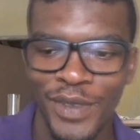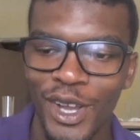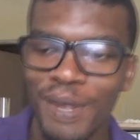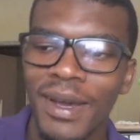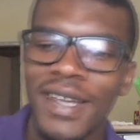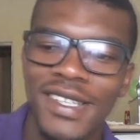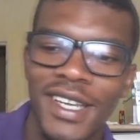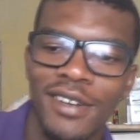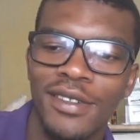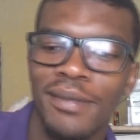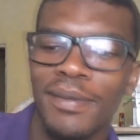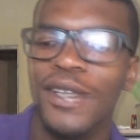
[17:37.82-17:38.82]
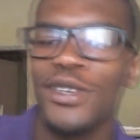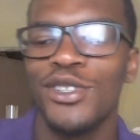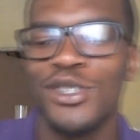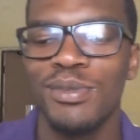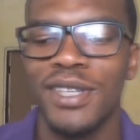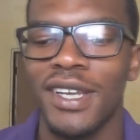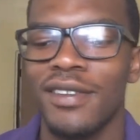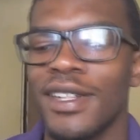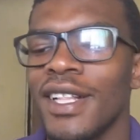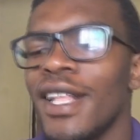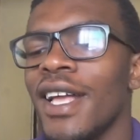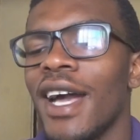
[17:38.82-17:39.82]
on my channel my youtube channel
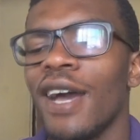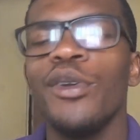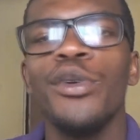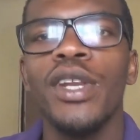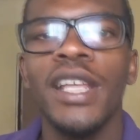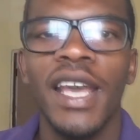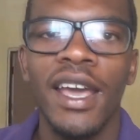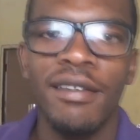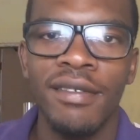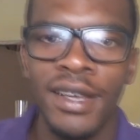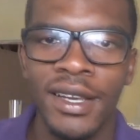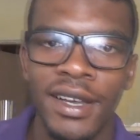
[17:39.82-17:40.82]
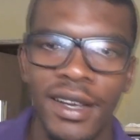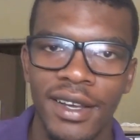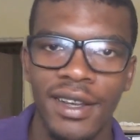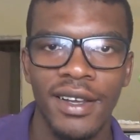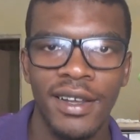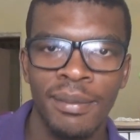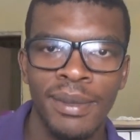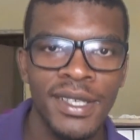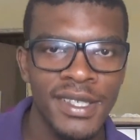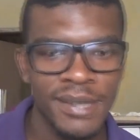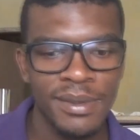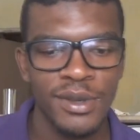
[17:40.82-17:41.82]
i don't really have like a, a
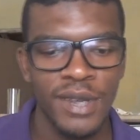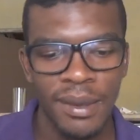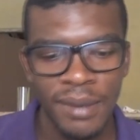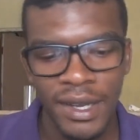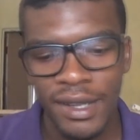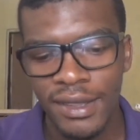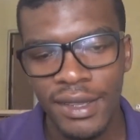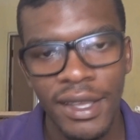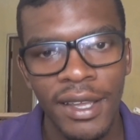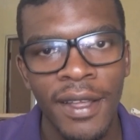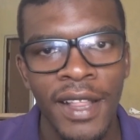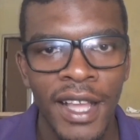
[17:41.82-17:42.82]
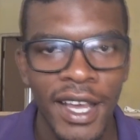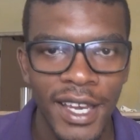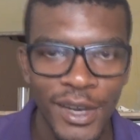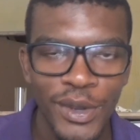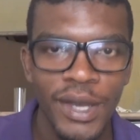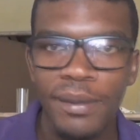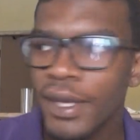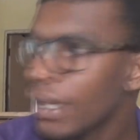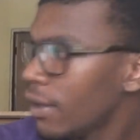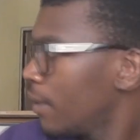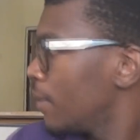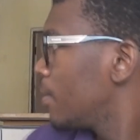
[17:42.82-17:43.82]
please subscribe kind of thing i know
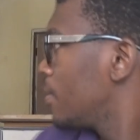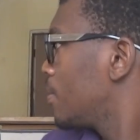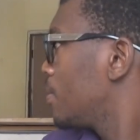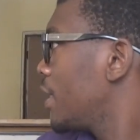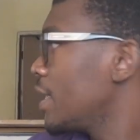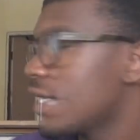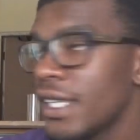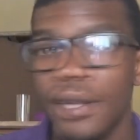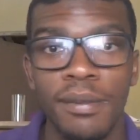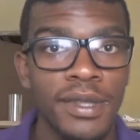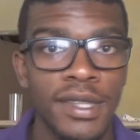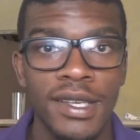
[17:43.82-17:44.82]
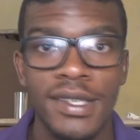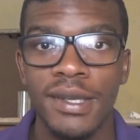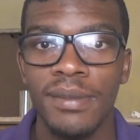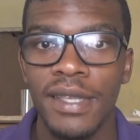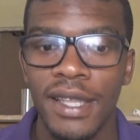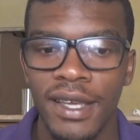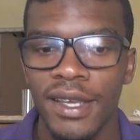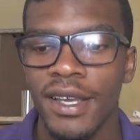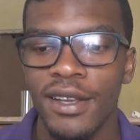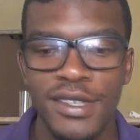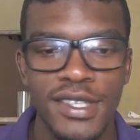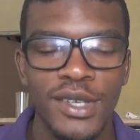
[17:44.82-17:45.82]
mk phd does something like
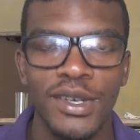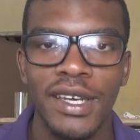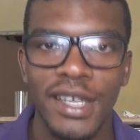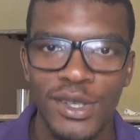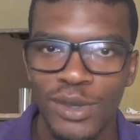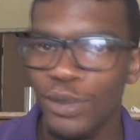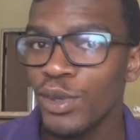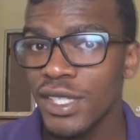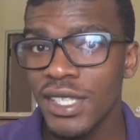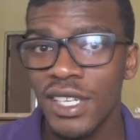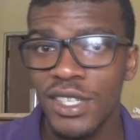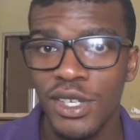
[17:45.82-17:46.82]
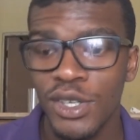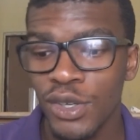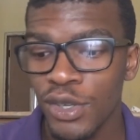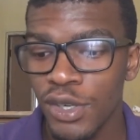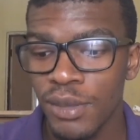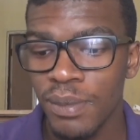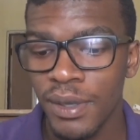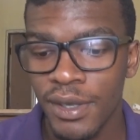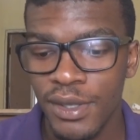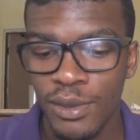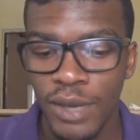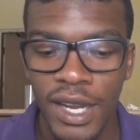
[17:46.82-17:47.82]
i'll see you in the next one which is actually good
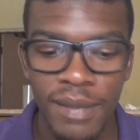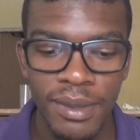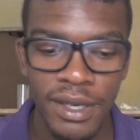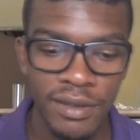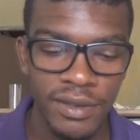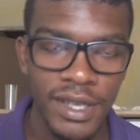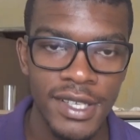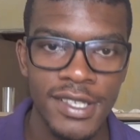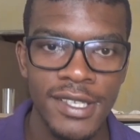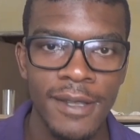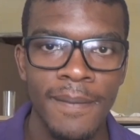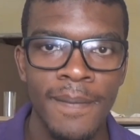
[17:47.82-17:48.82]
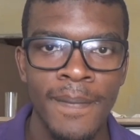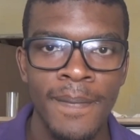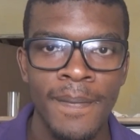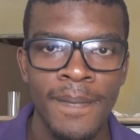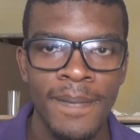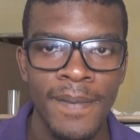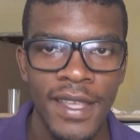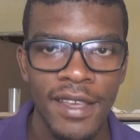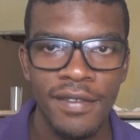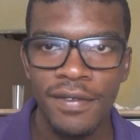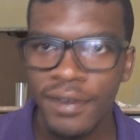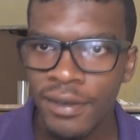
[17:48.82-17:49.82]
because what i believe is
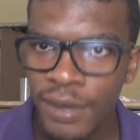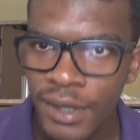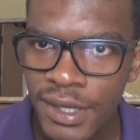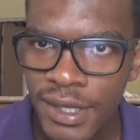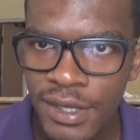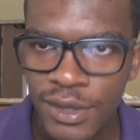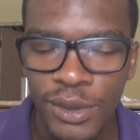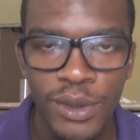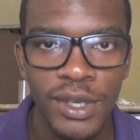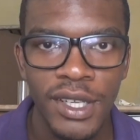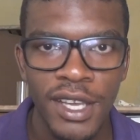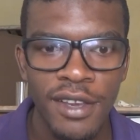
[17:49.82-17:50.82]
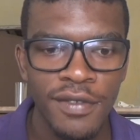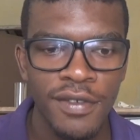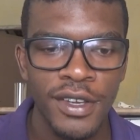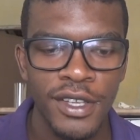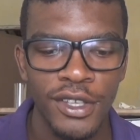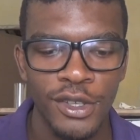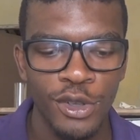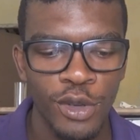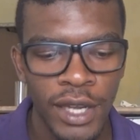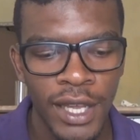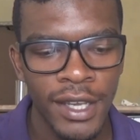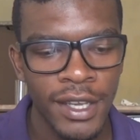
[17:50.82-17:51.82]
if wait this thing is recording if you
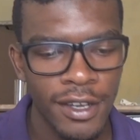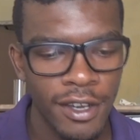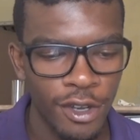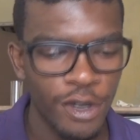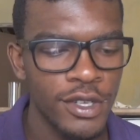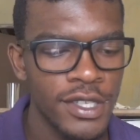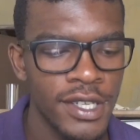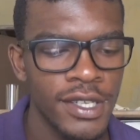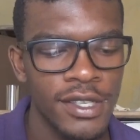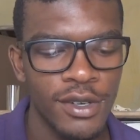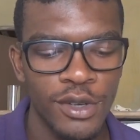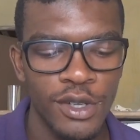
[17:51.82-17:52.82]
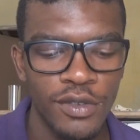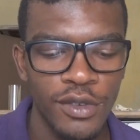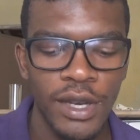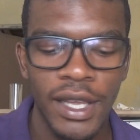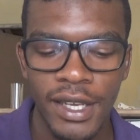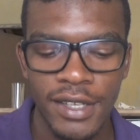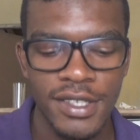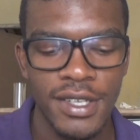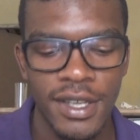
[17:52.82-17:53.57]
like a content or if you like a,